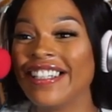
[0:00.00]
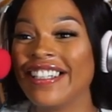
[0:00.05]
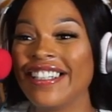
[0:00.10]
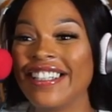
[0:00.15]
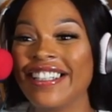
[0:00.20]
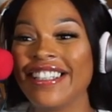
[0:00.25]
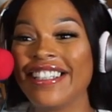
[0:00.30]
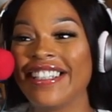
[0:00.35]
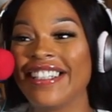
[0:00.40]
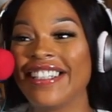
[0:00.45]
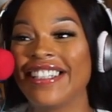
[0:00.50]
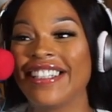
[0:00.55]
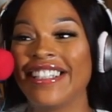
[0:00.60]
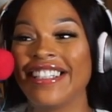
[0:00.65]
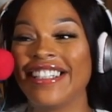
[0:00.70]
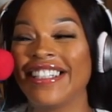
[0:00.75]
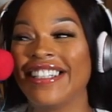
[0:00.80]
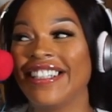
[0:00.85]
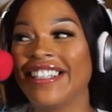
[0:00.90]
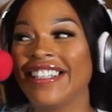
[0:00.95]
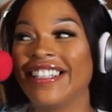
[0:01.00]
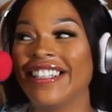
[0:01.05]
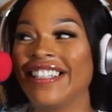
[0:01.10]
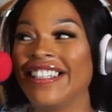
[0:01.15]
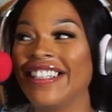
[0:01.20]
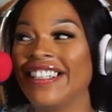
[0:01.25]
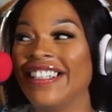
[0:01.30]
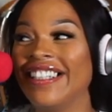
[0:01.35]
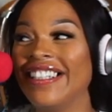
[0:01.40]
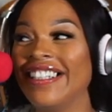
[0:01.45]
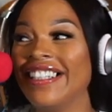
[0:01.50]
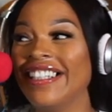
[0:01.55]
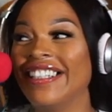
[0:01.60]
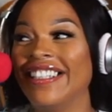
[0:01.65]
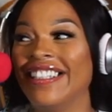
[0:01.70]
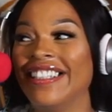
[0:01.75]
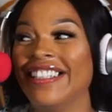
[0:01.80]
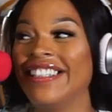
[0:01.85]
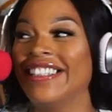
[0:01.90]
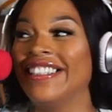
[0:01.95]

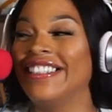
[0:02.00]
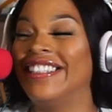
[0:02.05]
(silent)